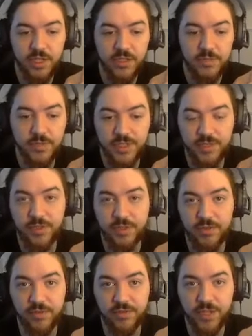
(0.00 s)
specifically
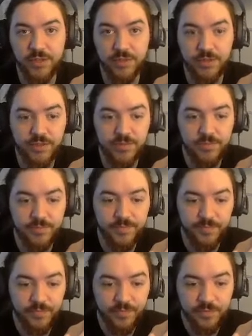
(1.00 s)
for vehicles.
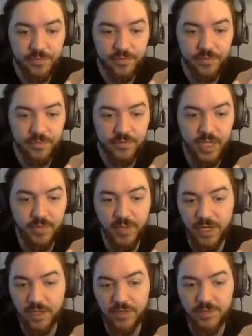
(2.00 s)
I mean,
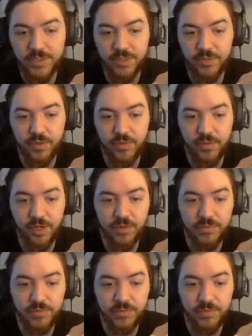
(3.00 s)
I'd love to see one where,